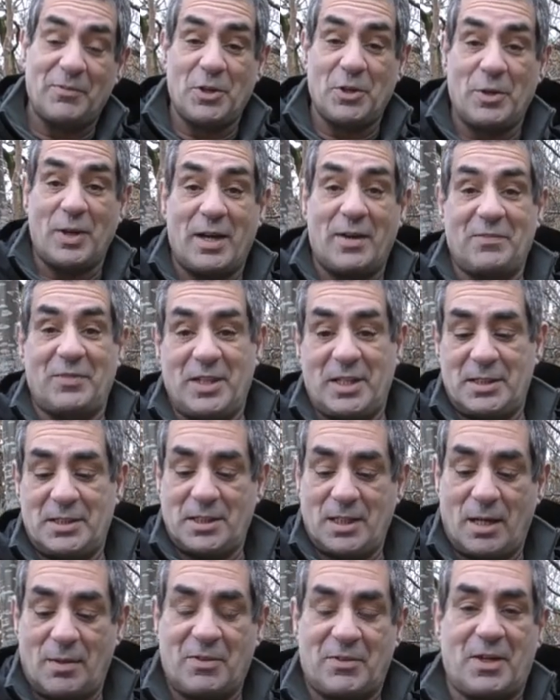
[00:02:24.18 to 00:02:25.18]
of you have these
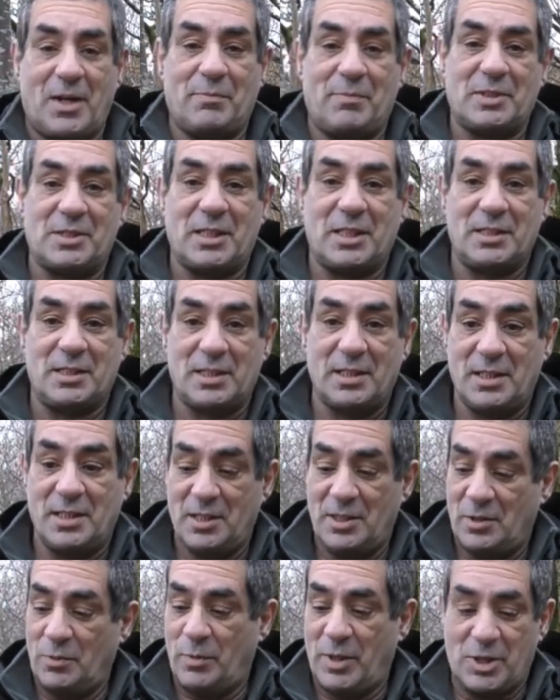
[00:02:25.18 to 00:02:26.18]
type of compasses
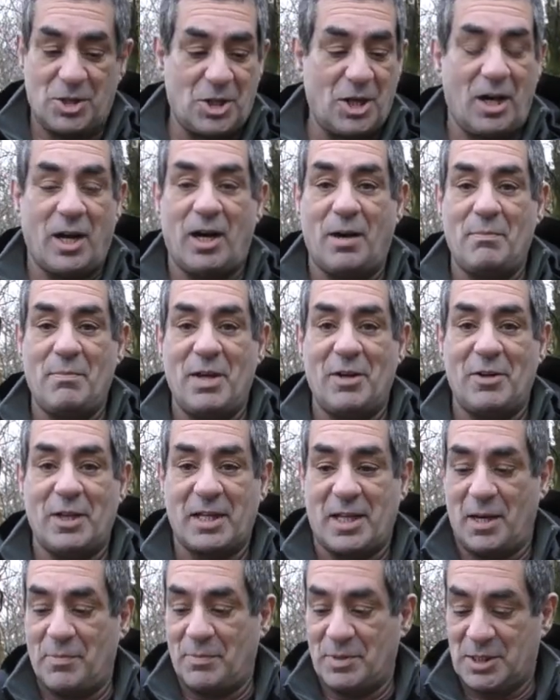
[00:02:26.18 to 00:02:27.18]
which are
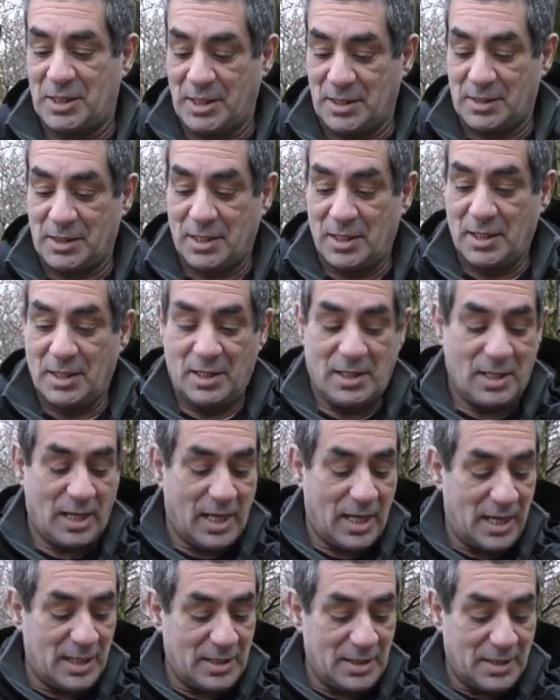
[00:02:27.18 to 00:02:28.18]
mirror compasses,
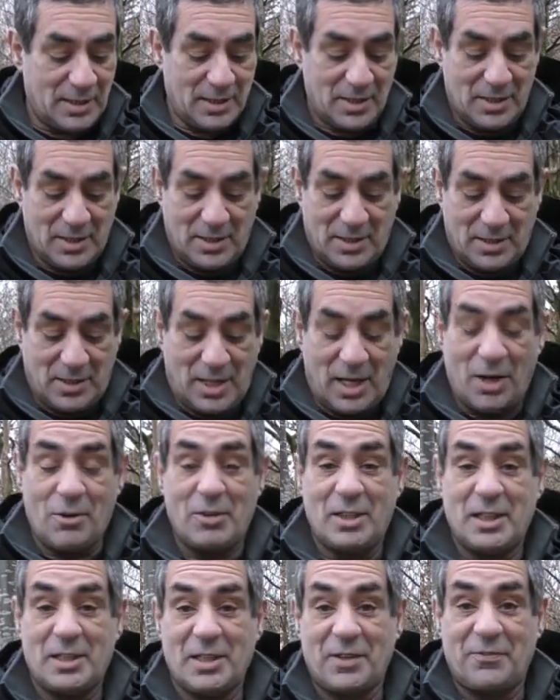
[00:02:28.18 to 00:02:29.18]
and the
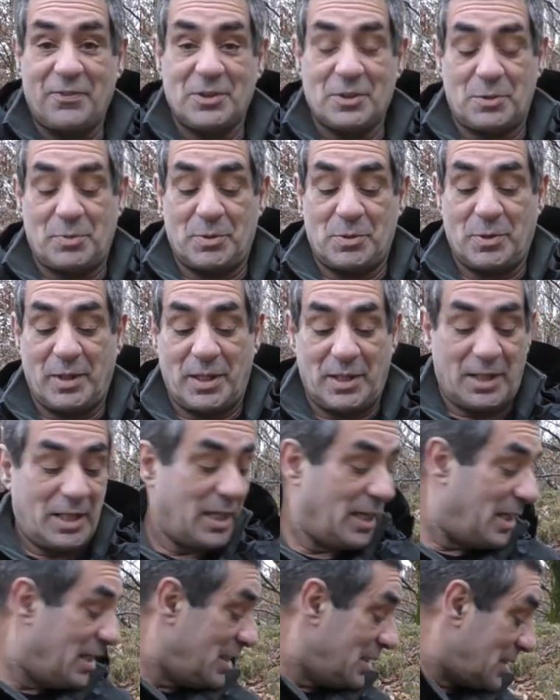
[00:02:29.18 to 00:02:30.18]
only difference between
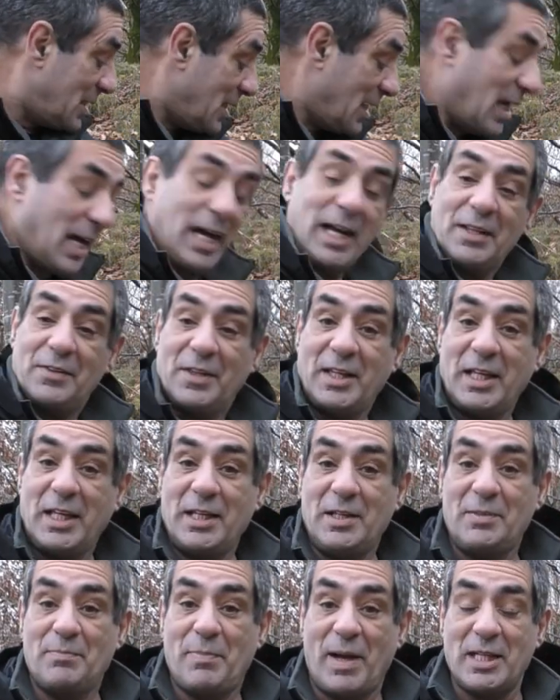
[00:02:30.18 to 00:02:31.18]
these and
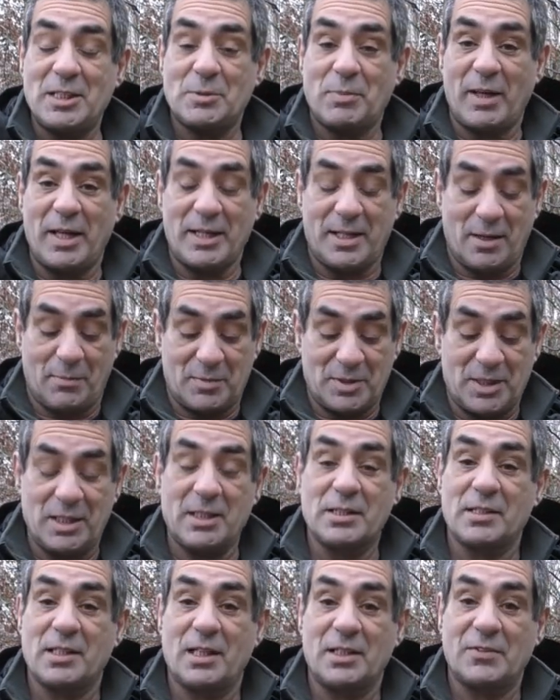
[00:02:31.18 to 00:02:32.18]
the base plate
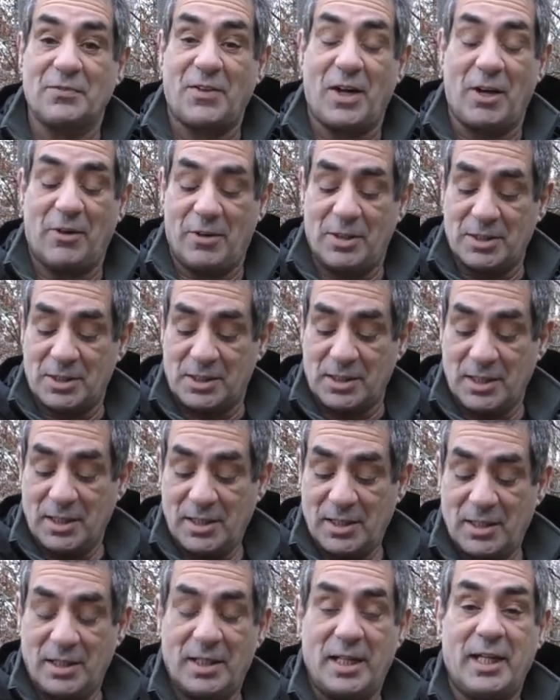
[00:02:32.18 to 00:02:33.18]
compasses as far as
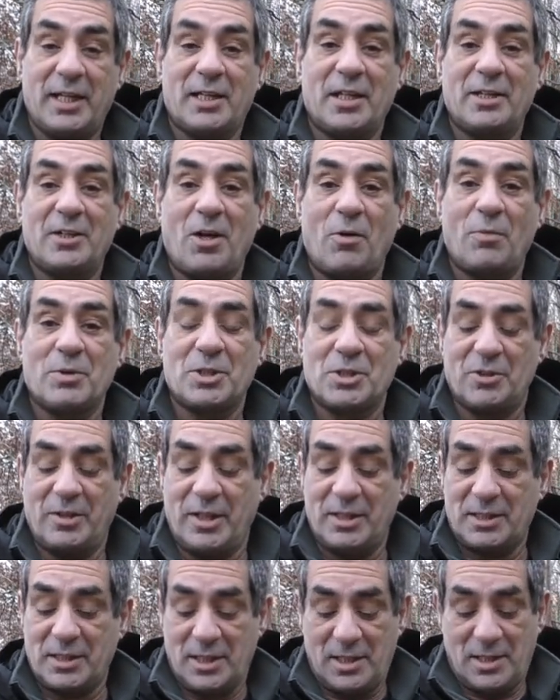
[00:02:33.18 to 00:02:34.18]
the
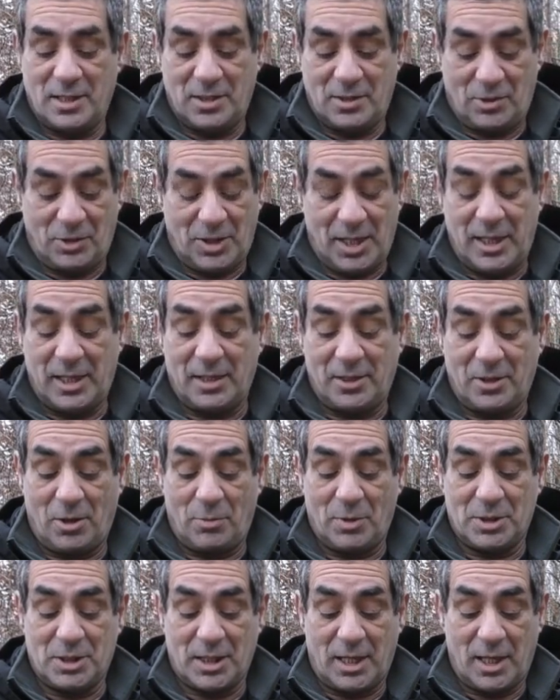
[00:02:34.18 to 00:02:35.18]
inclinometer is, or the
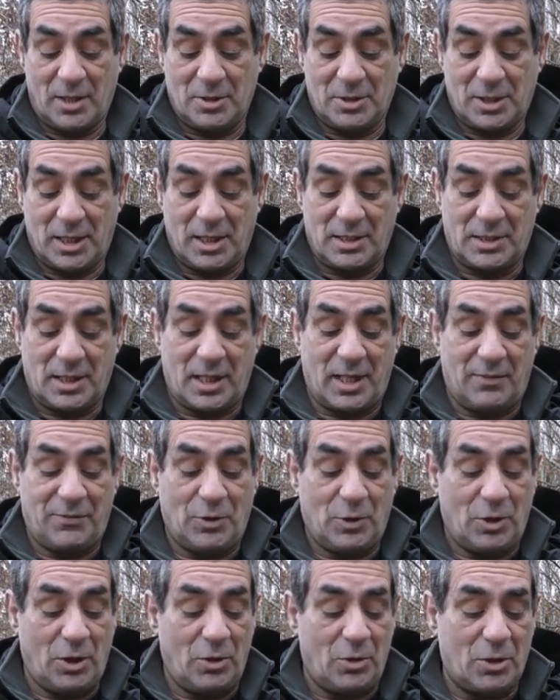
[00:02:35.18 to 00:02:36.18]
inclinometer goes, is that if
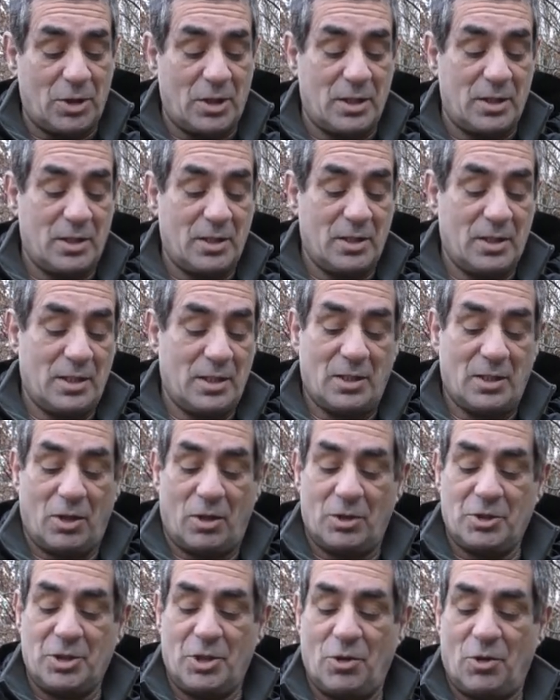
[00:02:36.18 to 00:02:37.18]
you look
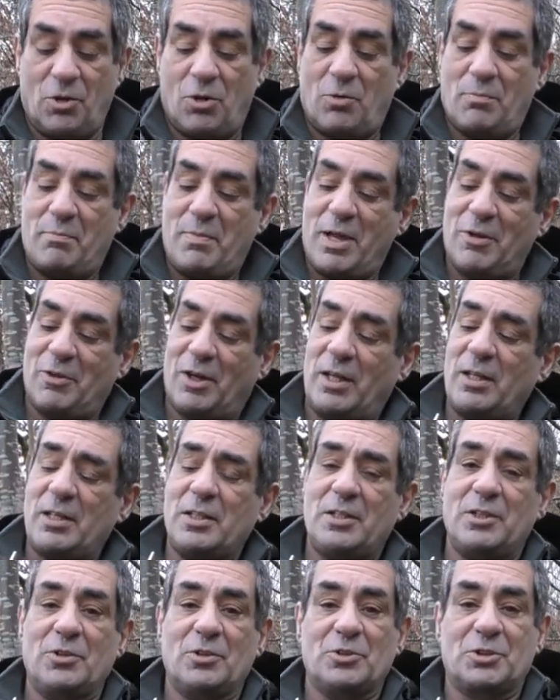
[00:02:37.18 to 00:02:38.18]
on your mirror,
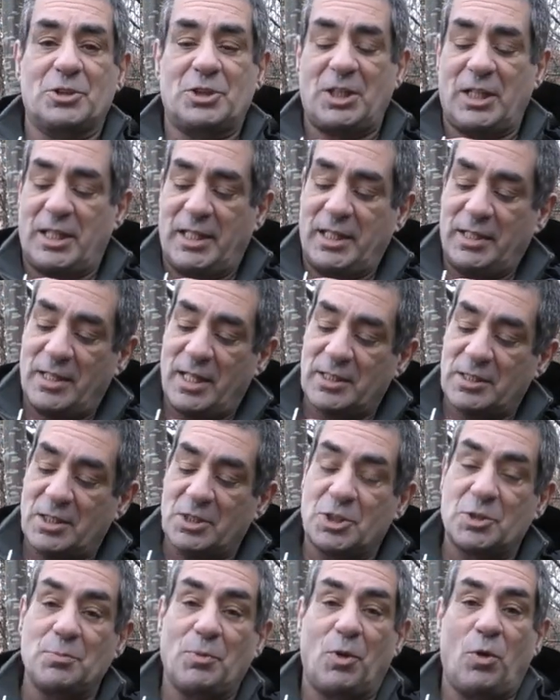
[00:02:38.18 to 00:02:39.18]
you'll see there's
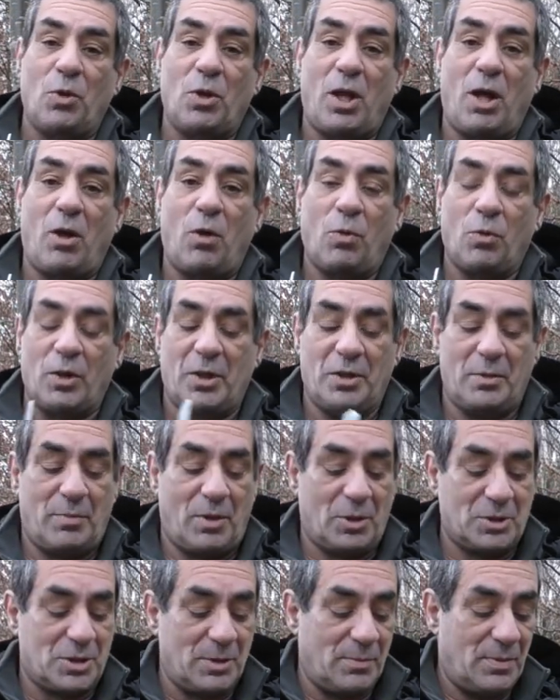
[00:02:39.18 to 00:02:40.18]
a small hole at the
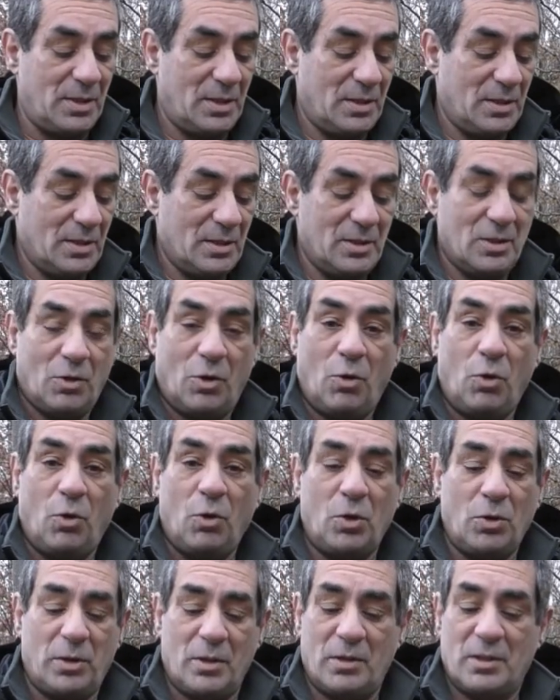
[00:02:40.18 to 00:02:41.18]
bottom.
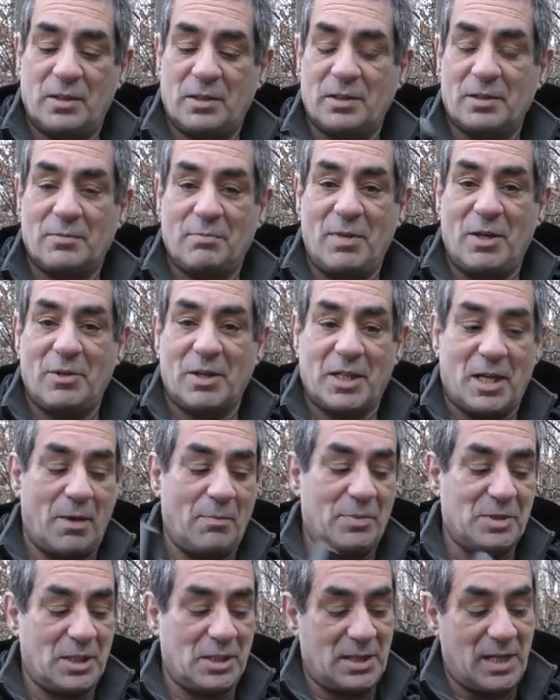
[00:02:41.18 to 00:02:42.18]
All mirror
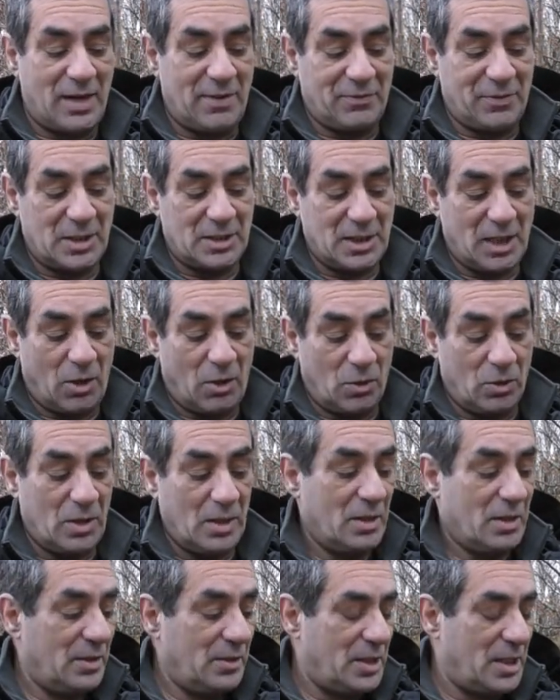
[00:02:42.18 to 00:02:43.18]
compasses have this hole.
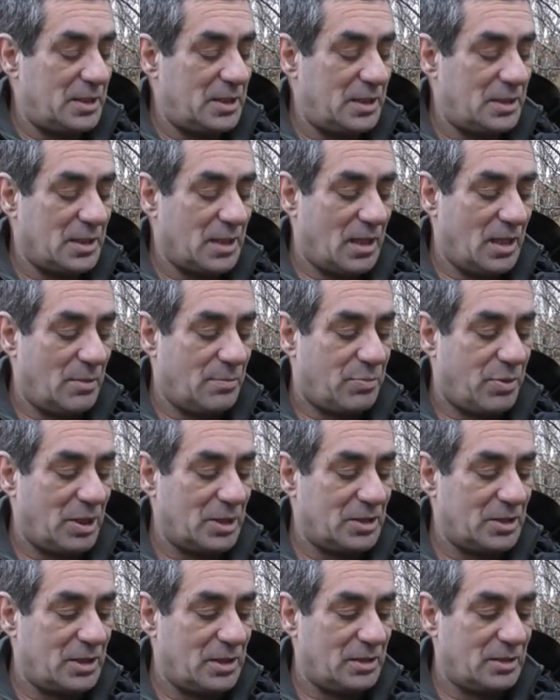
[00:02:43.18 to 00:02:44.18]
This is a
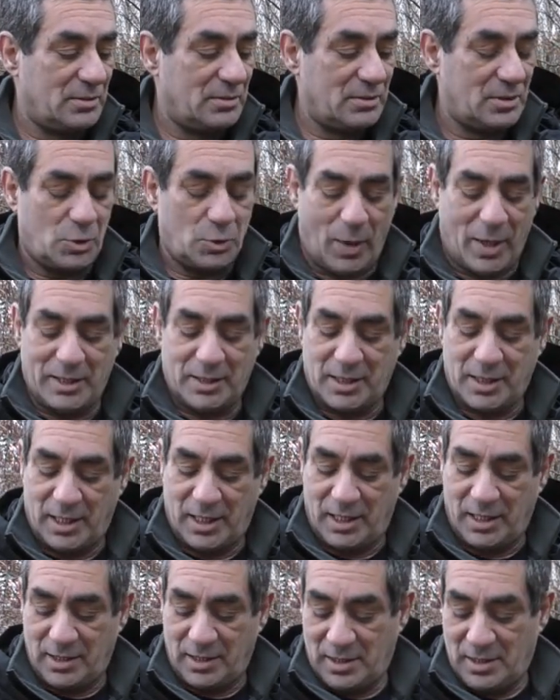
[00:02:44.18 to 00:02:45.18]
Brunton
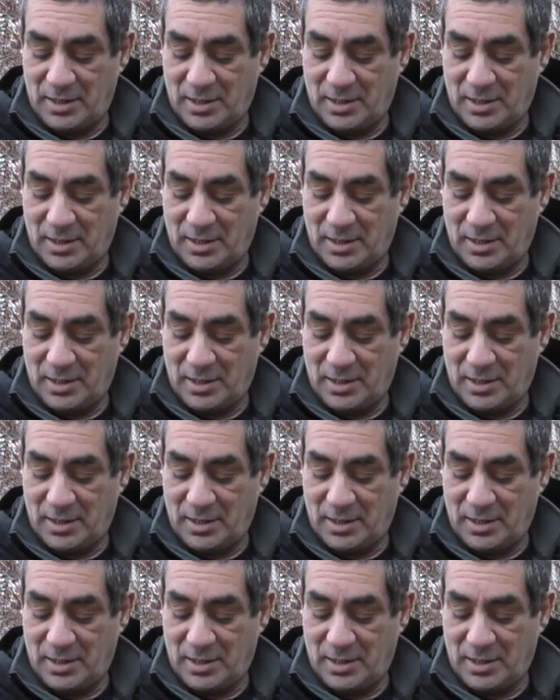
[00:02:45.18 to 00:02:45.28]
20,